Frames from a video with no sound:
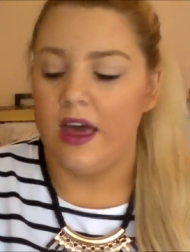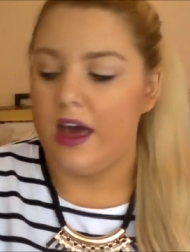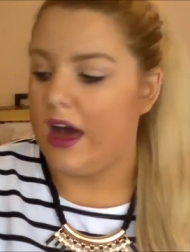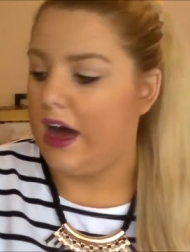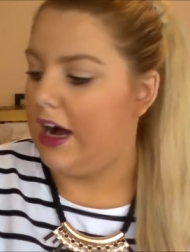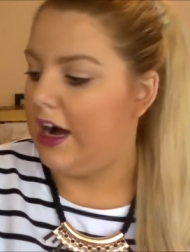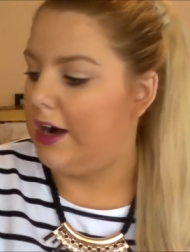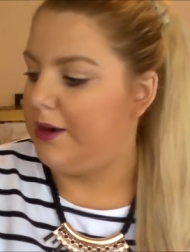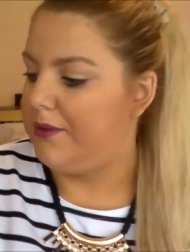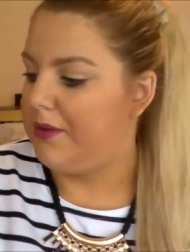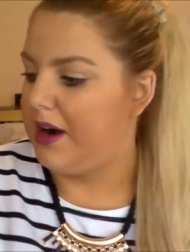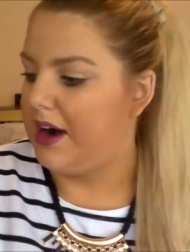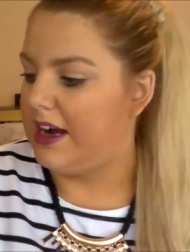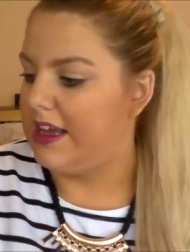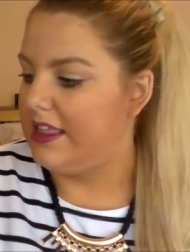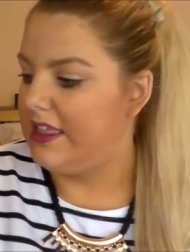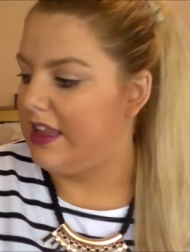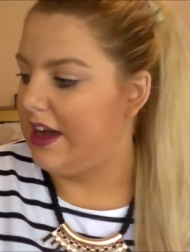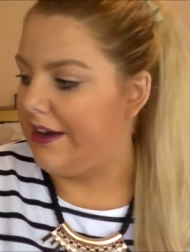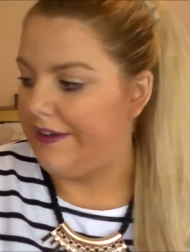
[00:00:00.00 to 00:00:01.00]
I
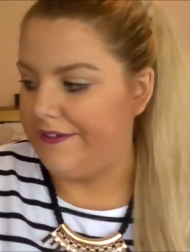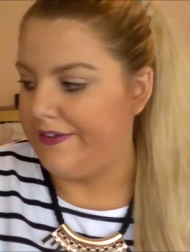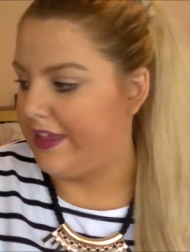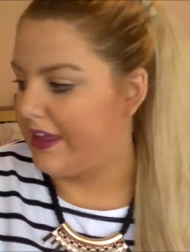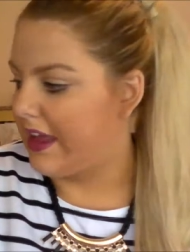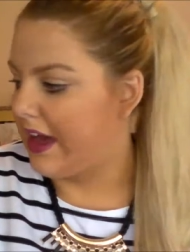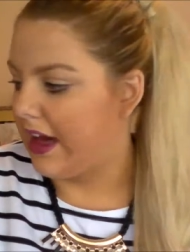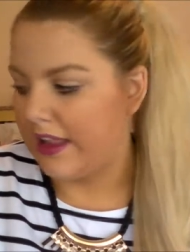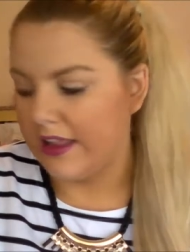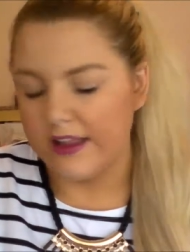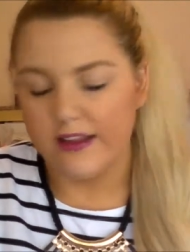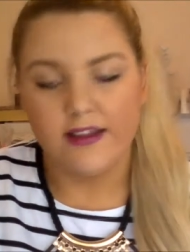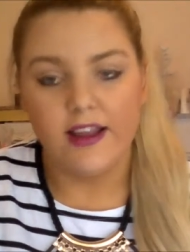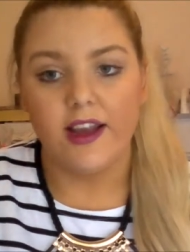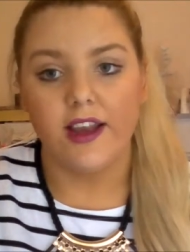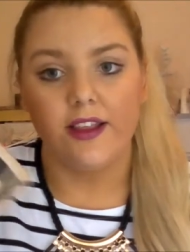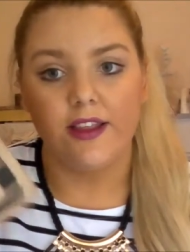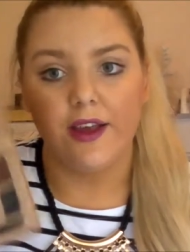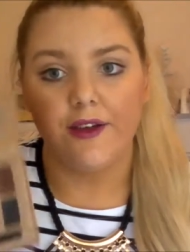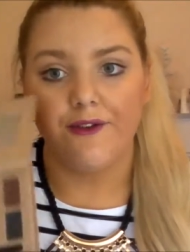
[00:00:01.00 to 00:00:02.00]
love the colours.
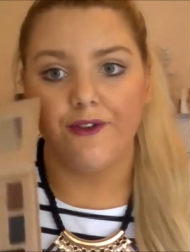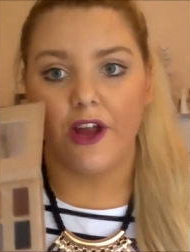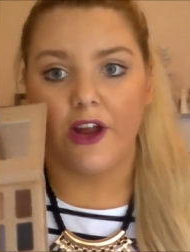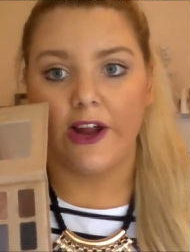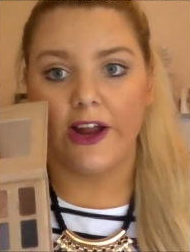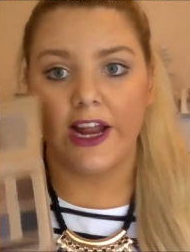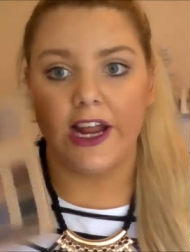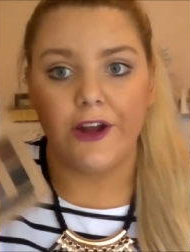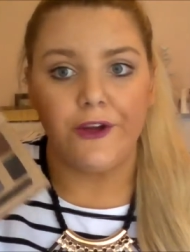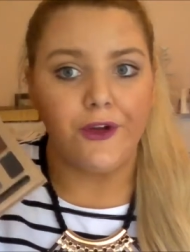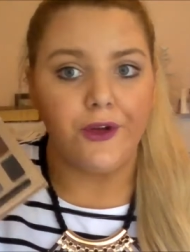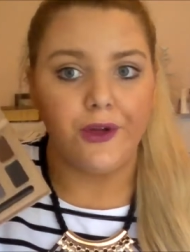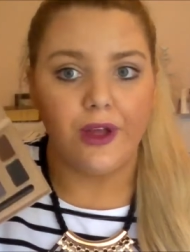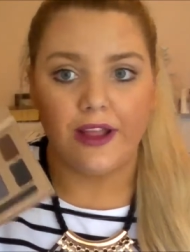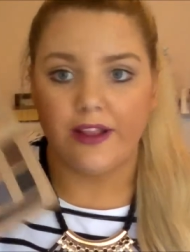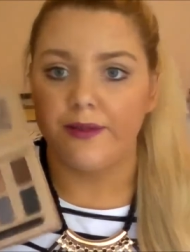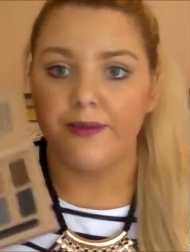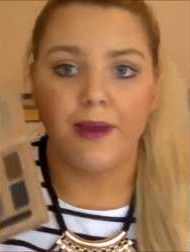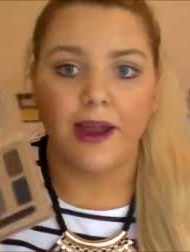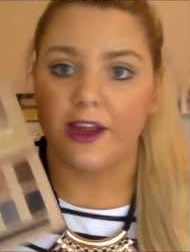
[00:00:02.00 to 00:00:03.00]

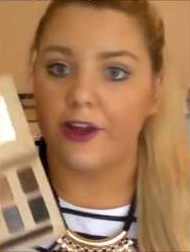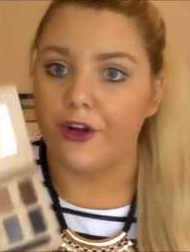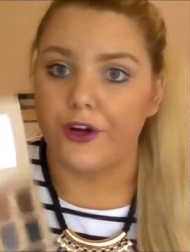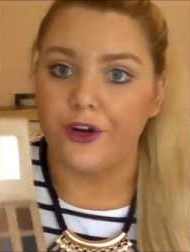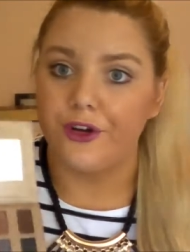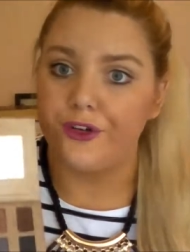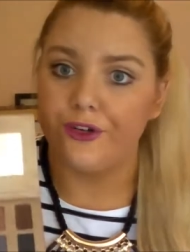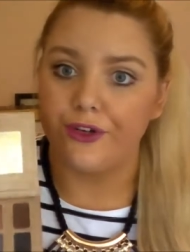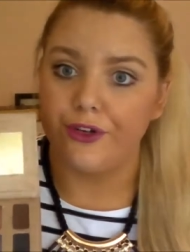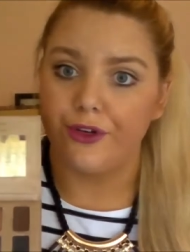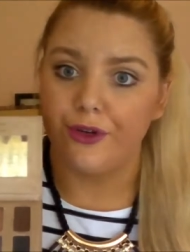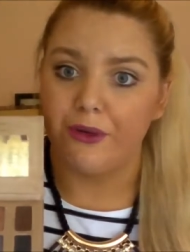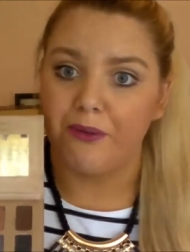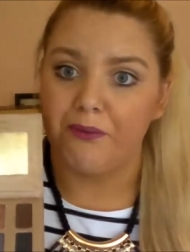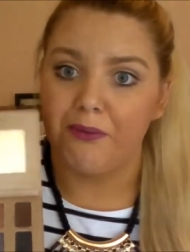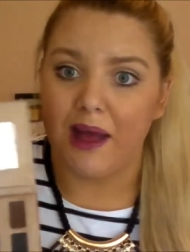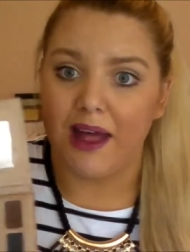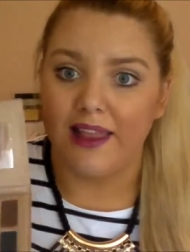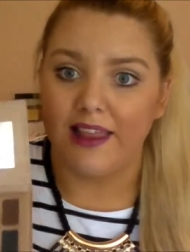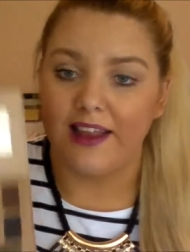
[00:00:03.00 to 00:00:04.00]
It's my go-to
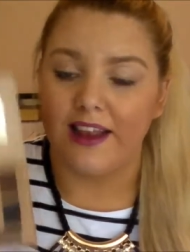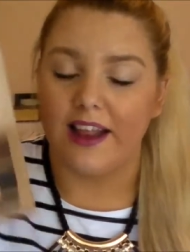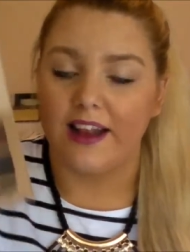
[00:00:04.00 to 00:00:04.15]
palette.